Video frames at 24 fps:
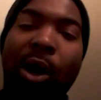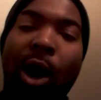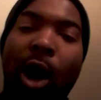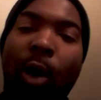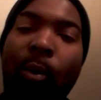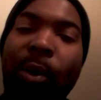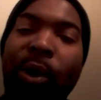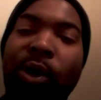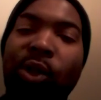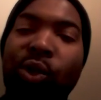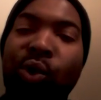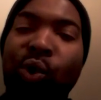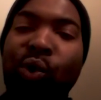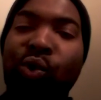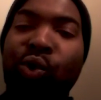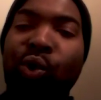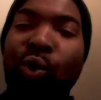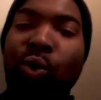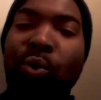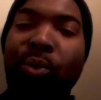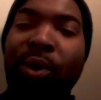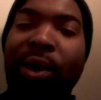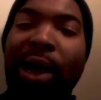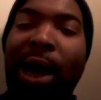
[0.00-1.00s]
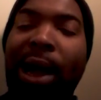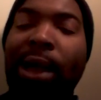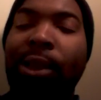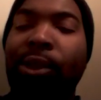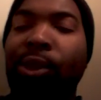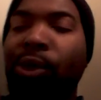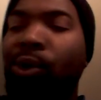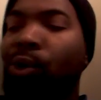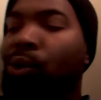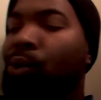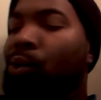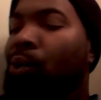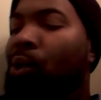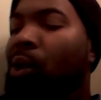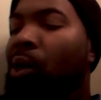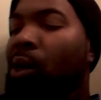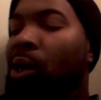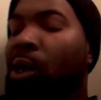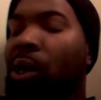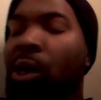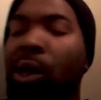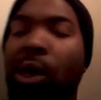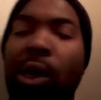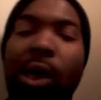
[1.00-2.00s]
All we can do what we got to do
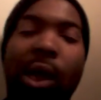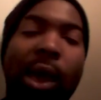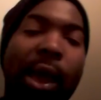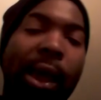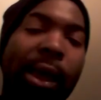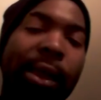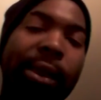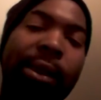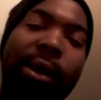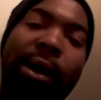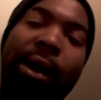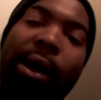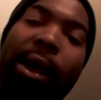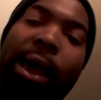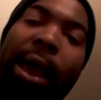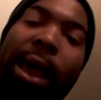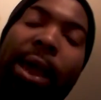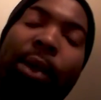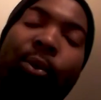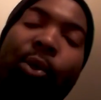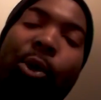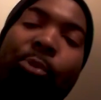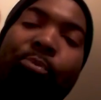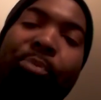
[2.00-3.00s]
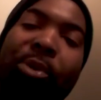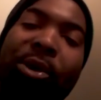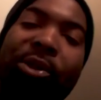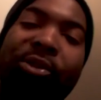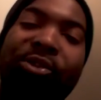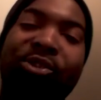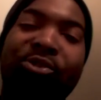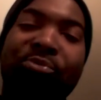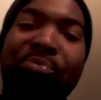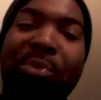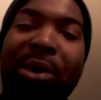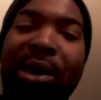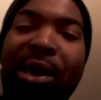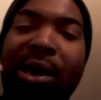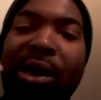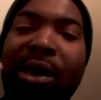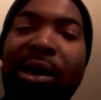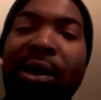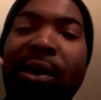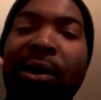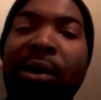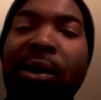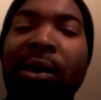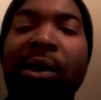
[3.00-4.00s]
and handle our business,
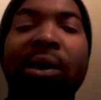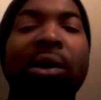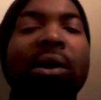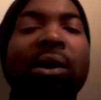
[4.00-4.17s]
man.